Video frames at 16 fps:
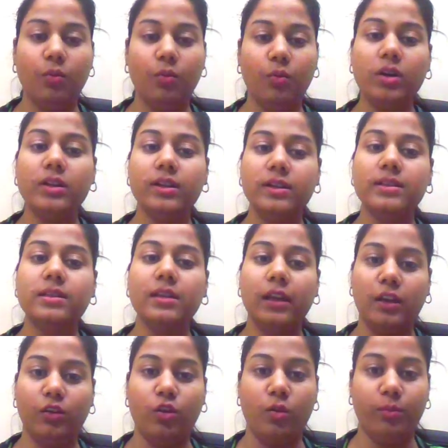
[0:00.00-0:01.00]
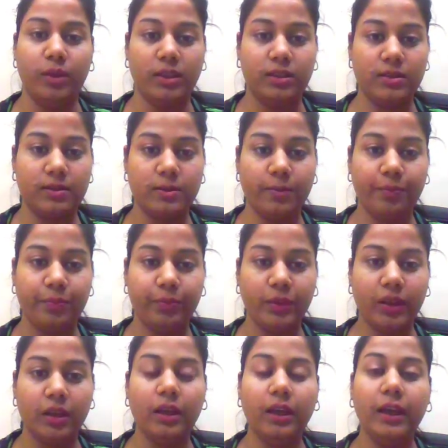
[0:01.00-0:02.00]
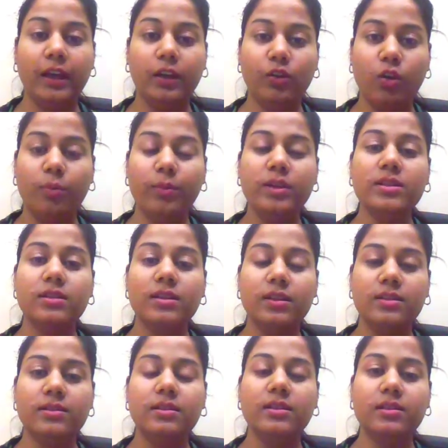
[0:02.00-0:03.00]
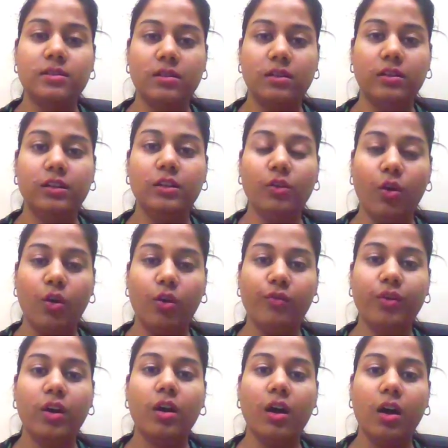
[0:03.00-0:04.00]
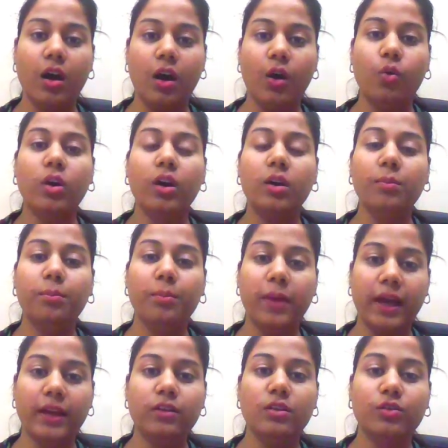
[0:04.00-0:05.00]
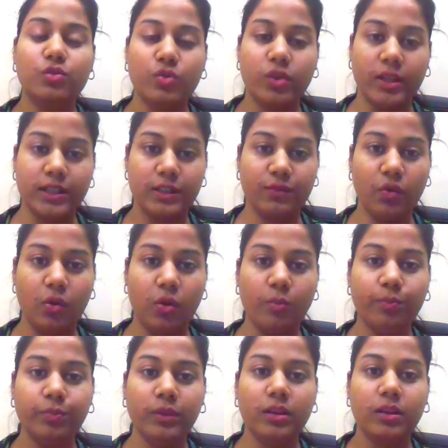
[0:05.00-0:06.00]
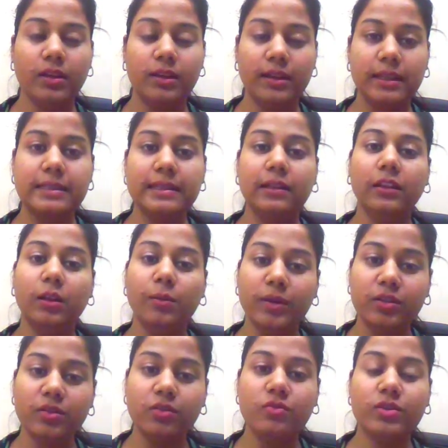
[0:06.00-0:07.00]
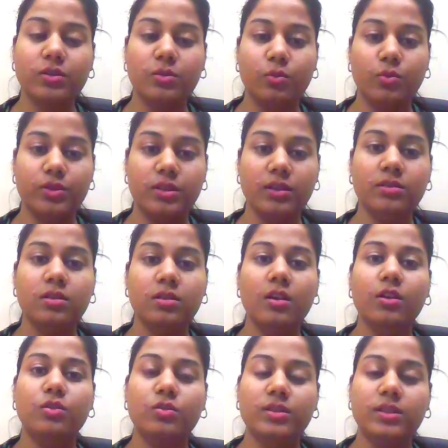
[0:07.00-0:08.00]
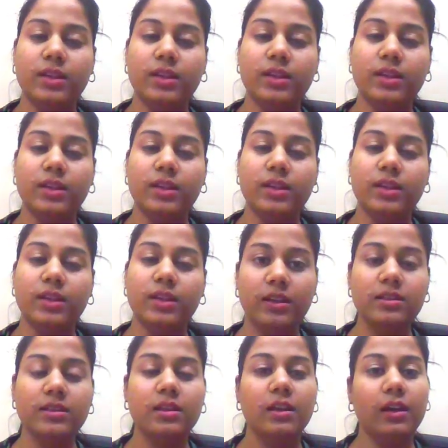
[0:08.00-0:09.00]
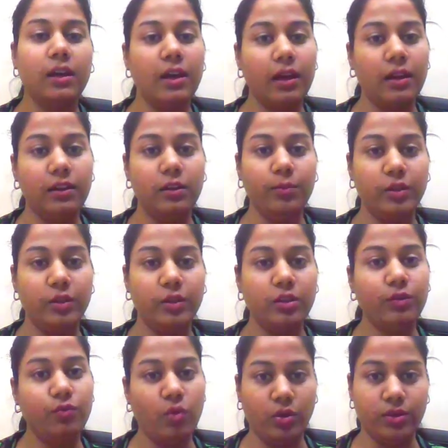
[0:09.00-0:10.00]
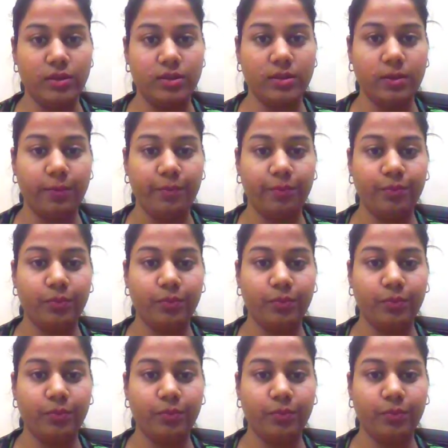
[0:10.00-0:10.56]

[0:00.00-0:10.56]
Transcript: What is economics? Economics is the study of how a man transforms his limited resources to satisfy his unlimited wants.